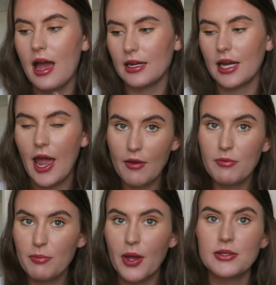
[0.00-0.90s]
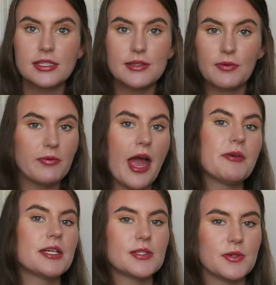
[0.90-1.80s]
and I haven't posted for
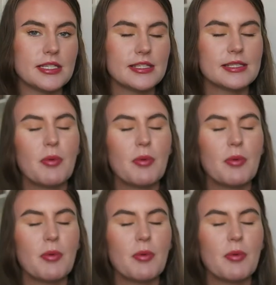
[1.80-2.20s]
various reasons,